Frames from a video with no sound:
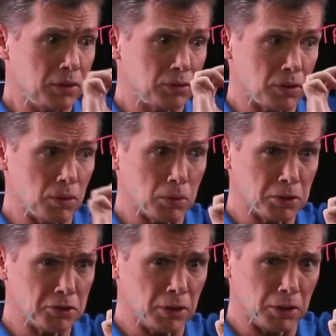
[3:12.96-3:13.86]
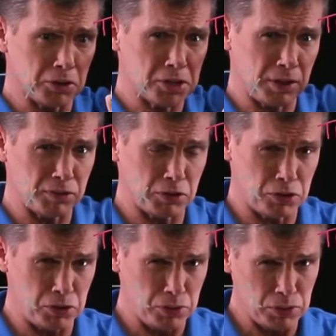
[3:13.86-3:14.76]
So the horizontal shift
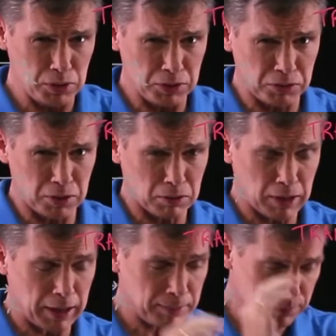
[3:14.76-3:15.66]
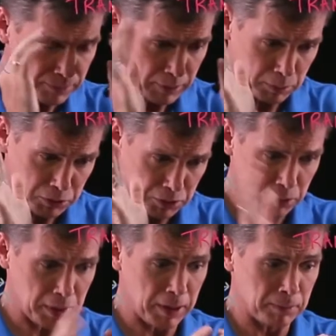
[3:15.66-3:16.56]
two units to the right. Let me
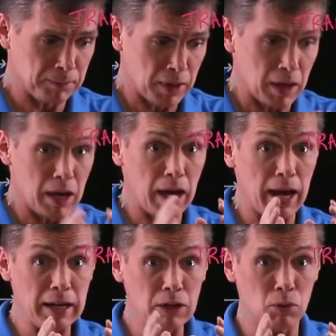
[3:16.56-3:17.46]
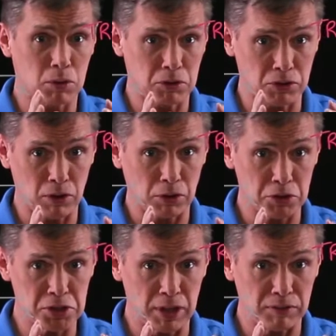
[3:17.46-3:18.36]
slow down. Any horizontal
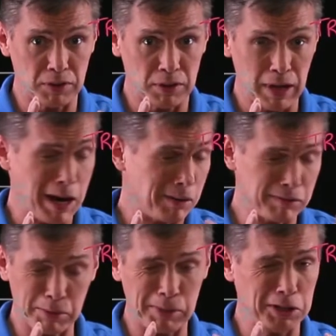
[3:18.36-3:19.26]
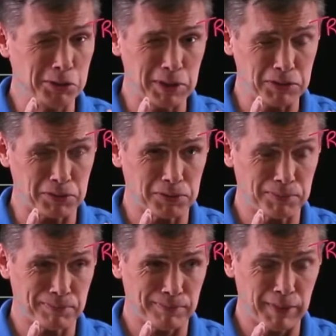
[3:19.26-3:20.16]
shift, however many units,
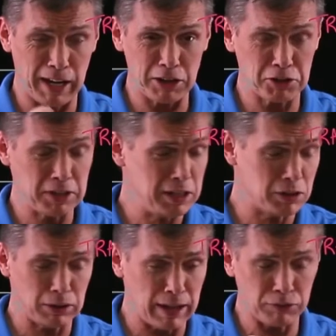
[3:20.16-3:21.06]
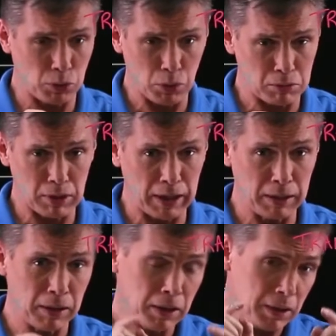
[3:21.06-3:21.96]
actually either left or
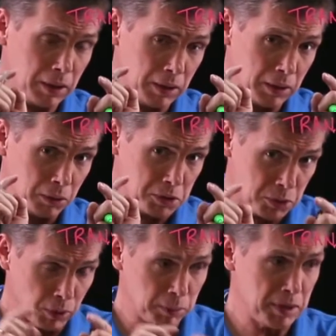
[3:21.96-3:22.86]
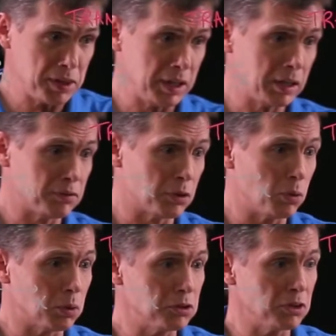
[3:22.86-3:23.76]
right, what you want to be thinking for
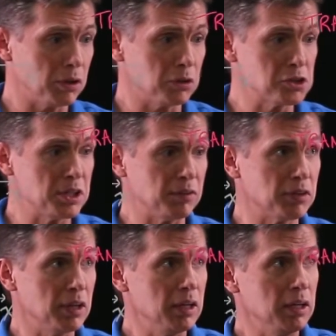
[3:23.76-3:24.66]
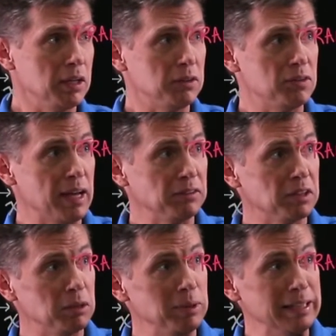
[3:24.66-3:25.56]
horizontal shift is that's
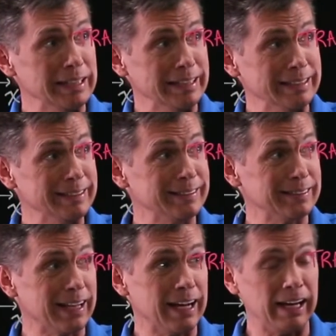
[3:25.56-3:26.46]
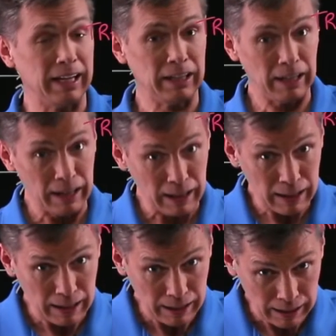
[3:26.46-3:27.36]
going to be inside,
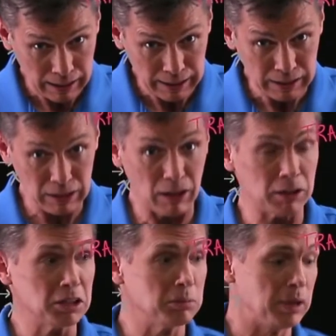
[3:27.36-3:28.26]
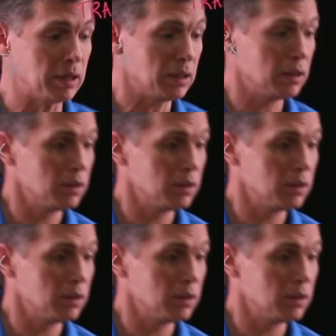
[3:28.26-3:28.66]
hugging the argument.